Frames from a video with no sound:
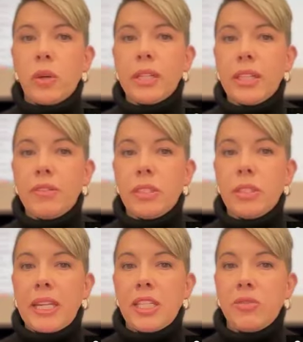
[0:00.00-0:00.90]
want to leave
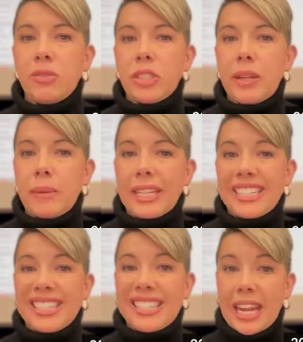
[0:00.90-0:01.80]
space for
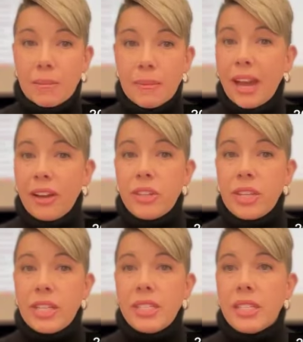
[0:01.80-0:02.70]
somebody's name after
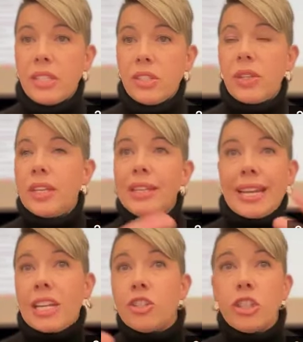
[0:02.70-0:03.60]
this so that you can
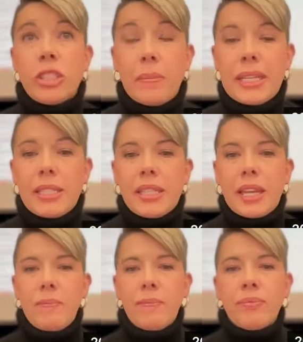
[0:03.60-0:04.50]
enter somebody's
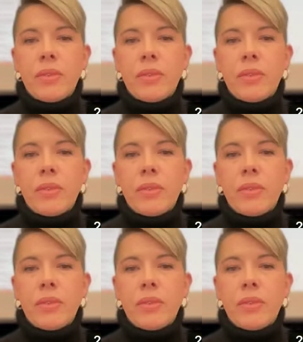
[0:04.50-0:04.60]
name.